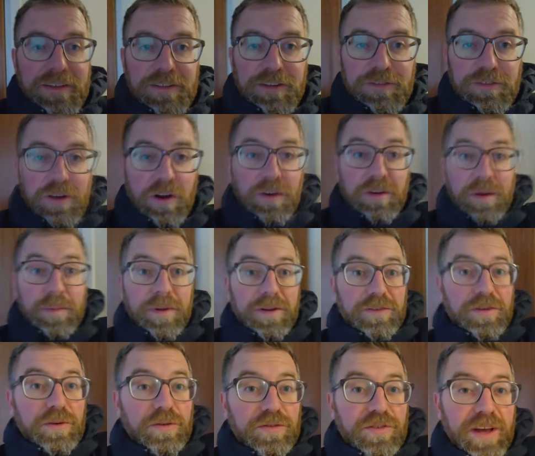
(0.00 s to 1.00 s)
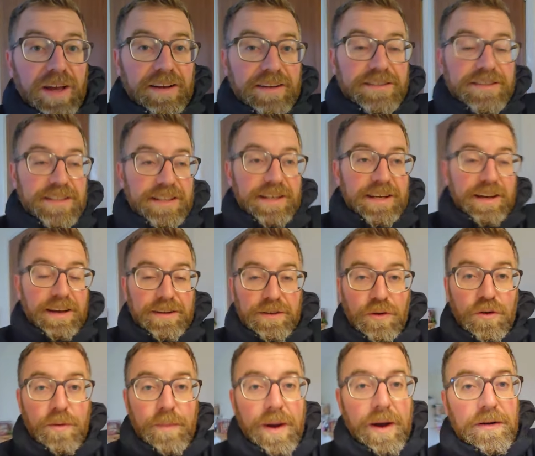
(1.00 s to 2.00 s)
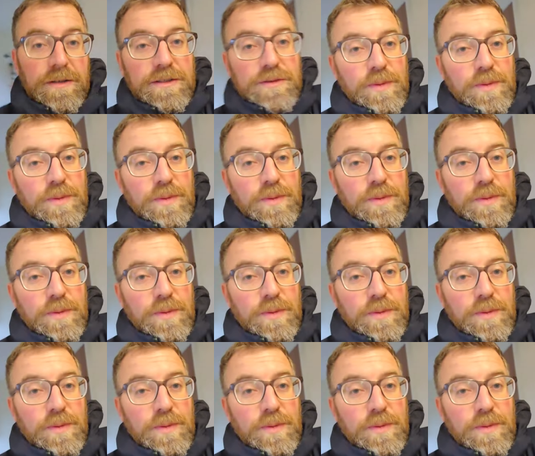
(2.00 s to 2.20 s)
things gone. Give me two secs, the uh, doorbell